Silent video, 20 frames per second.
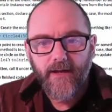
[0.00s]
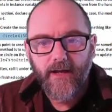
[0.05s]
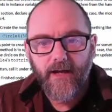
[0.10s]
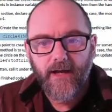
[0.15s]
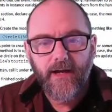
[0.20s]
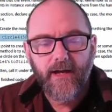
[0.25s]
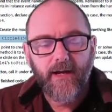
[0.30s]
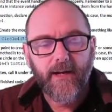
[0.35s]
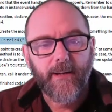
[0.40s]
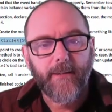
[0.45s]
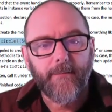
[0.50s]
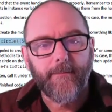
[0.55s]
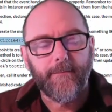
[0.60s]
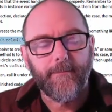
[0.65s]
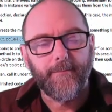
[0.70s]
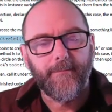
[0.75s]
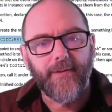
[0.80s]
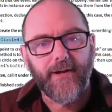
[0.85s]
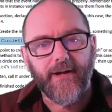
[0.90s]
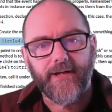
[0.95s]

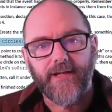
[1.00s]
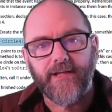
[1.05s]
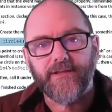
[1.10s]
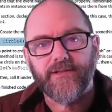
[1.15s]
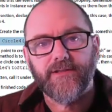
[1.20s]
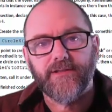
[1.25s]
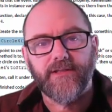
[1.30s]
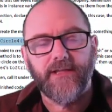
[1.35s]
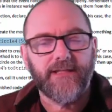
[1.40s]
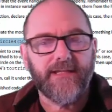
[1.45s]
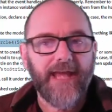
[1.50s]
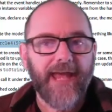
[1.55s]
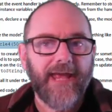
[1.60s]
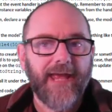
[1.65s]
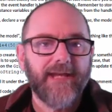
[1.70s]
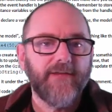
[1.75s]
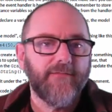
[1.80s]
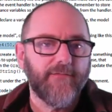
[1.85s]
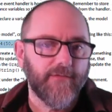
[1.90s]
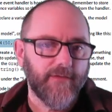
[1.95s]
but it's
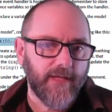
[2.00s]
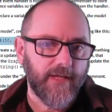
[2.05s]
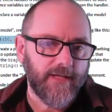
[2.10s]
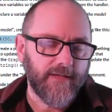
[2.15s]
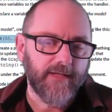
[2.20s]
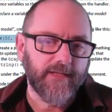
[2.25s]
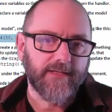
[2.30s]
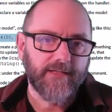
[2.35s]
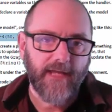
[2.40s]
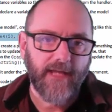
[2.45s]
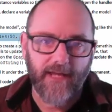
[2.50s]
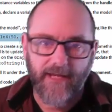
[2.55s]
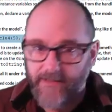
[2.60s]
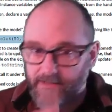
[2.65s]
handy in this